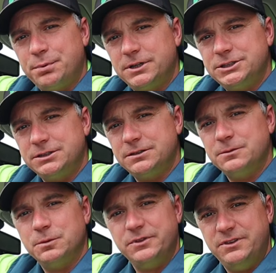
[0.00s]
pressure
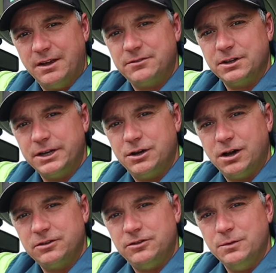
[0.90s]
will definitely
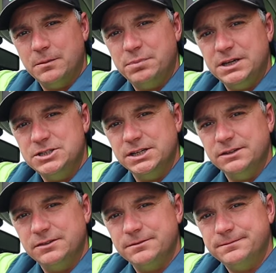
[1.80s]
cost you
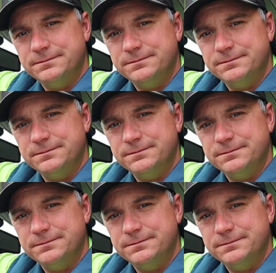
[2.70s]
MPGs.